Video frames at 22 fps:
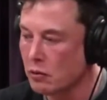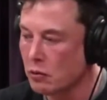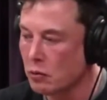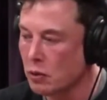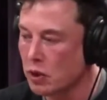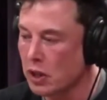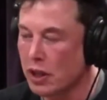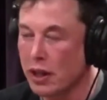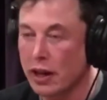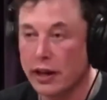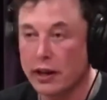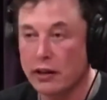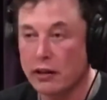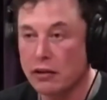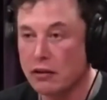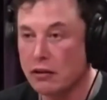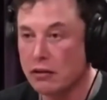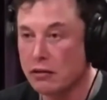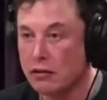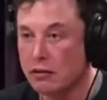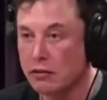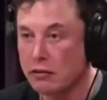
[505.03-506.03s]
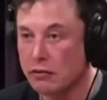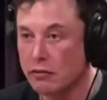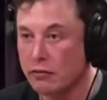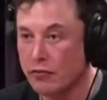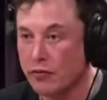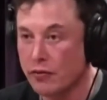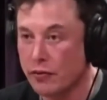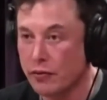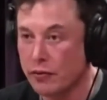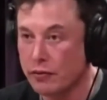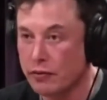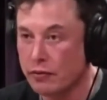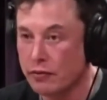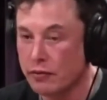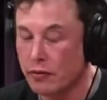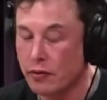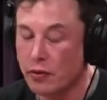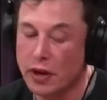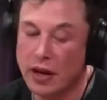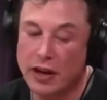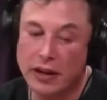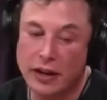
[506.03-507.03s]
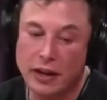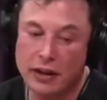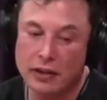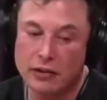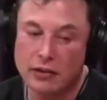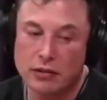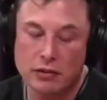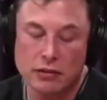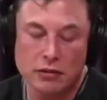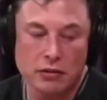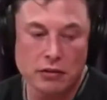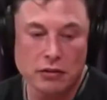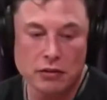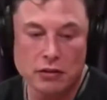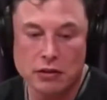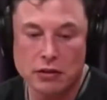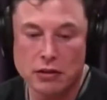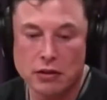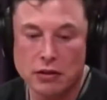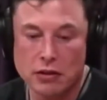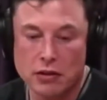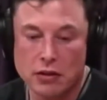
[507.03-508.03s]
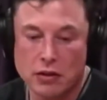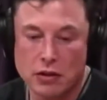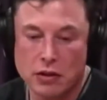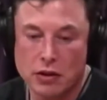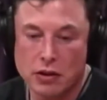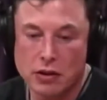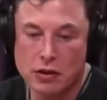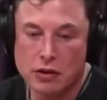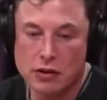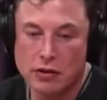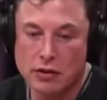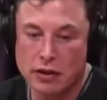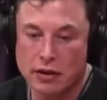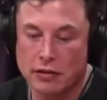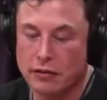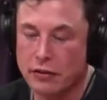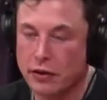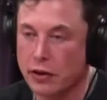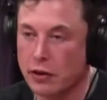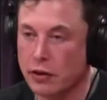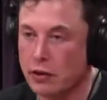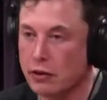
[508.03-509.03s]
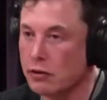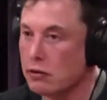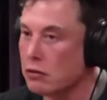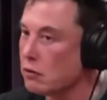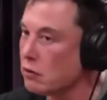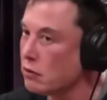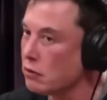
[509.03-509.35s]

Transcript: we like and hate and fear.